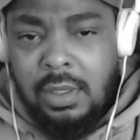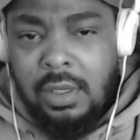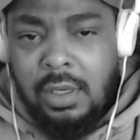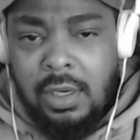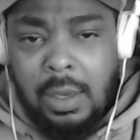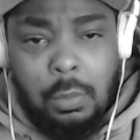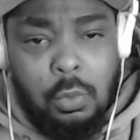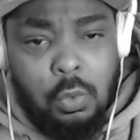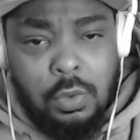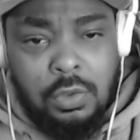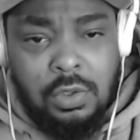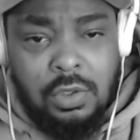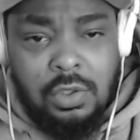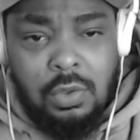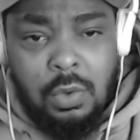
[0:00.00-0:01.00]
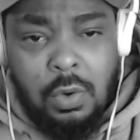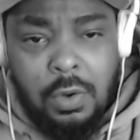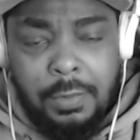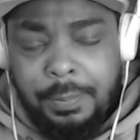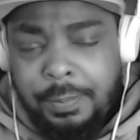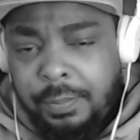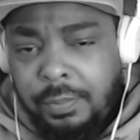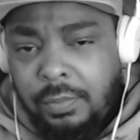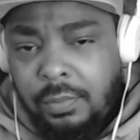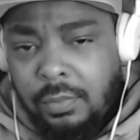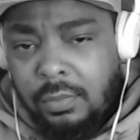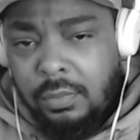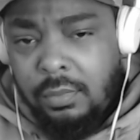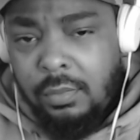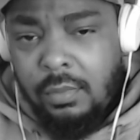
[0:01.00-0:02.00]
and I'm going to the store.
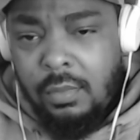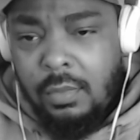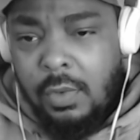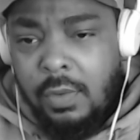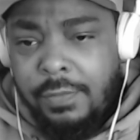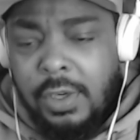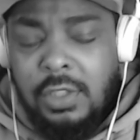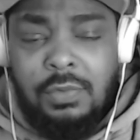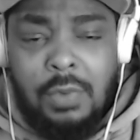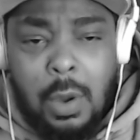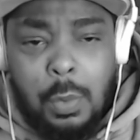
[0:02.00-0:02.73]
First of all,